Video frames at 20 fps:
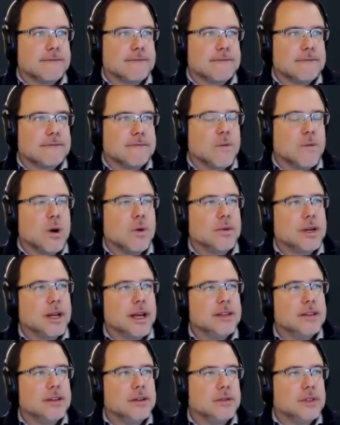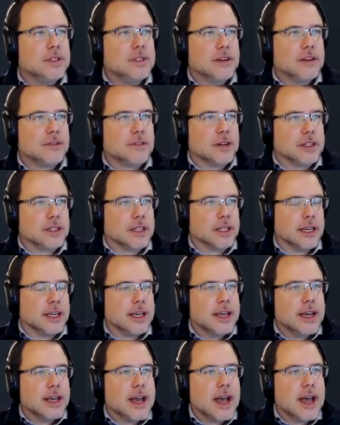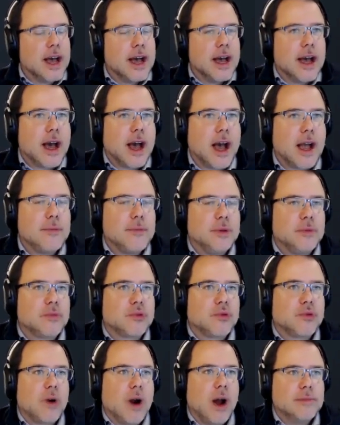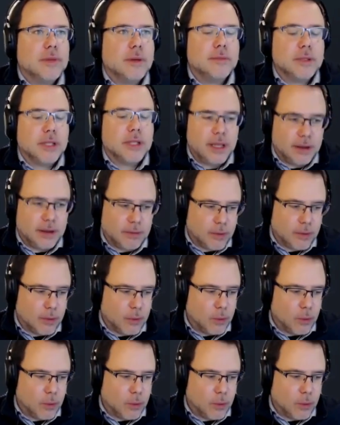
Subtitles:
what would I do differently? I would probably